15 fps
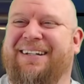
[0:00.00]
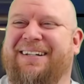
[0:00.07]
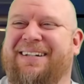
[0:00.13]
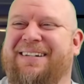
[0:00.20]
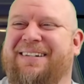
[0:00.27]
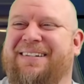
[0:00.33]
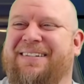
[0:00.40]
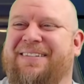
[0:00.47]

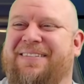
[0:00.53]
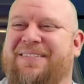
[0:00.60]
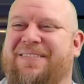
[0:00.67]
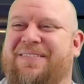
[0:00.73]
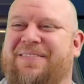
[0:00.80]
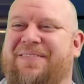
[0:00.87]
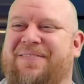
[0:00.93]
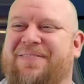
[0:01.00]

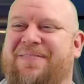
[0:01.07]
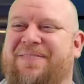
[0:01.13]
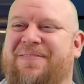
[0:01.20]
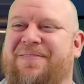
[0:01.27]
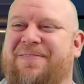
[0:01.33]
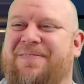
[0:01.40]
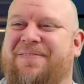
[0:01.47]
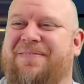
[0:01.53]

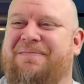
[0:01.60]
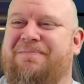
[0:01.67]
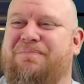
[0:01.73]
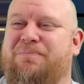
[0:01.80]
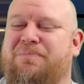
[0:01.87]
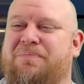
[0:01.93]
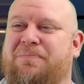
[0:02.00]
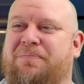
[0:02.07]

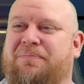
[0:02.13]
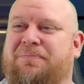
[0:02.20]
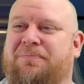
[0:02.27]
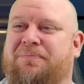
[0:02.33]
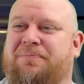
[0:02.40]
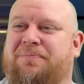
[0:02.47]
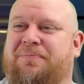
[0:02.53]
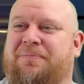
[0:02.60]

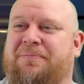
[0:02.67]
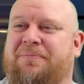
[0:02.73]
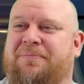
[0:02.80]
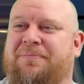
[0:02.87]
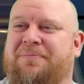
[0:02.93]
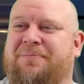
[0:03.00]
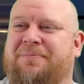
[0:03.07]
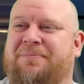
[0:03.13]

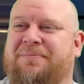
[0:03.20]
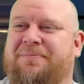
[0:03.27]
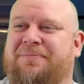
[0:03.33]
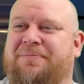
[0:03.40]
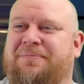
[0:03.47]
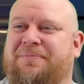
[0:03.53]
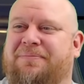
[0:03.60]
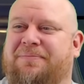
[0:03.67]

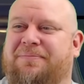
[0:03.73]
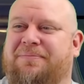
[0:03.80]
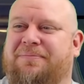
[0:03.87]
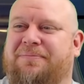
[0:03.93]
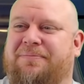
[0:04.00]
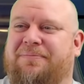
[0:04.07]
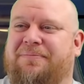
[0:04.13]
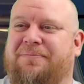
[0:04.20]

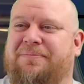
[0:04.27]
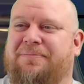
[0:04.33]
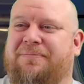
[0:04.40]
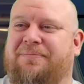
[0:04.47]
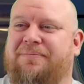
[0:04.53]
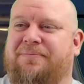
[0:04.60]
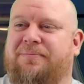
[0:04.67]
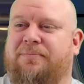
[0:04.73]
No words are spoken by the person on screen.